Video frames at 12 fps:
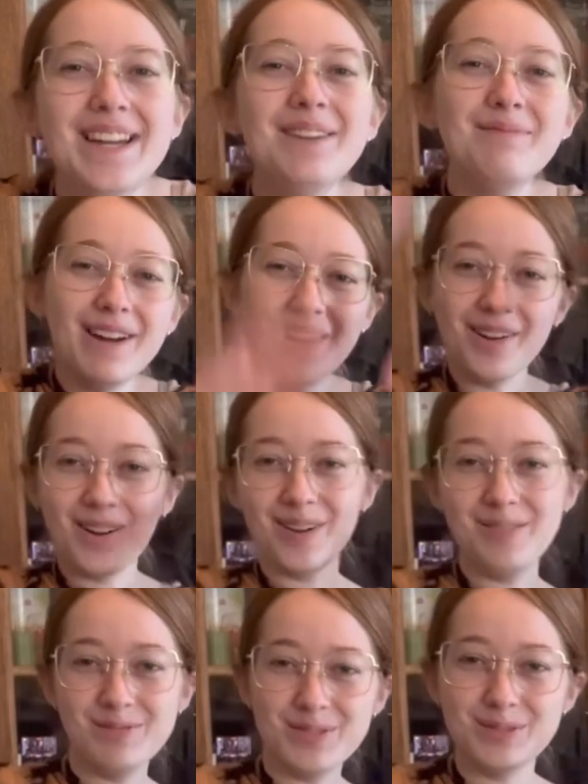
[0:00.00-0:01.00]
my
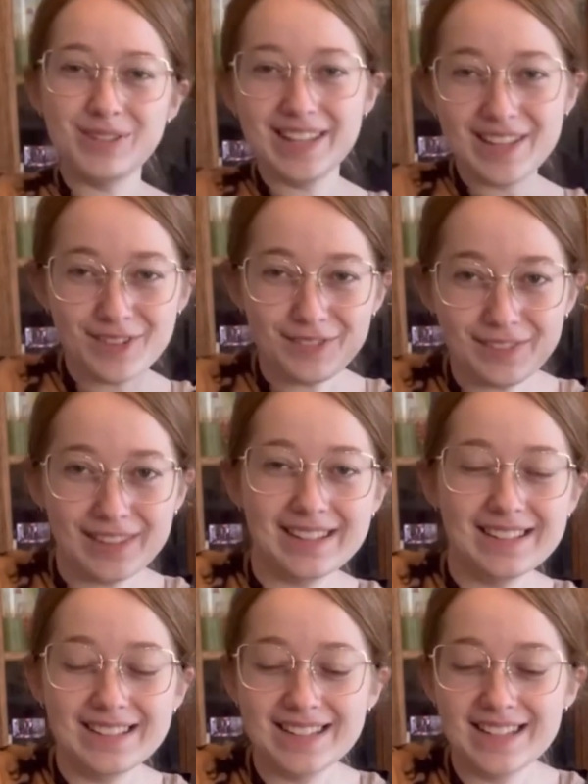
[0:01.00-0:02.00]
arms were like
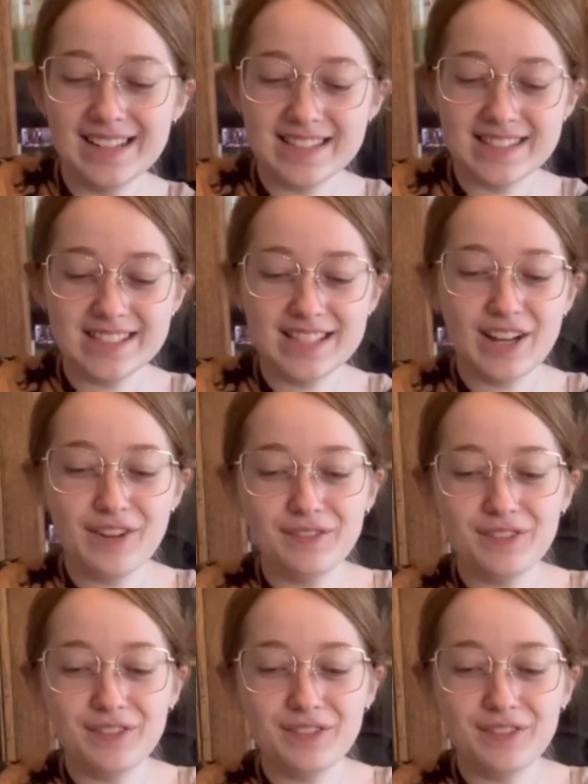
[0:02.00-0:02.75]
flailing and stuff.